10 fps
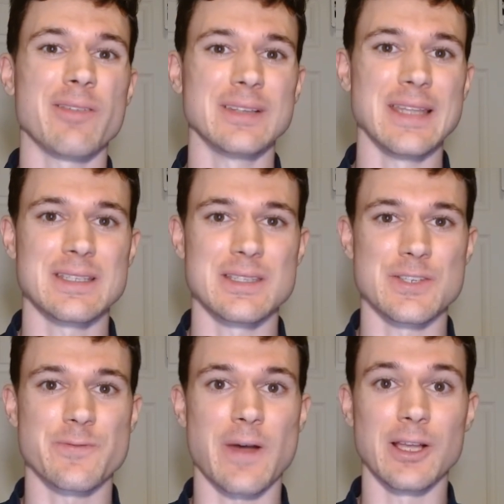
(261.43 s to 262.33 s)
a link to this
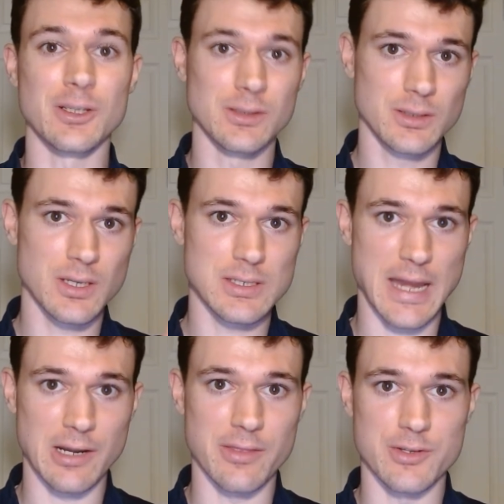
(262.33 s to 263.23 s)
file
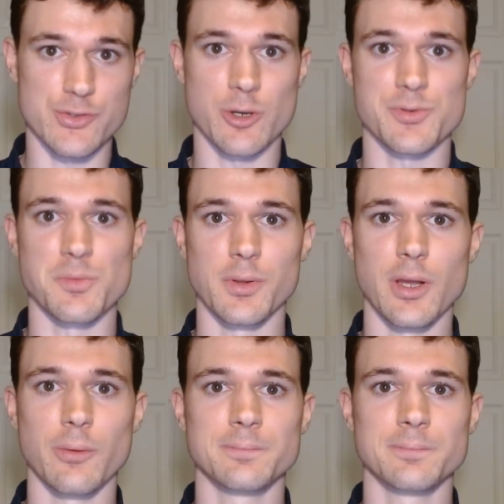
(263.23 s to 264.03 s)
down in the description below.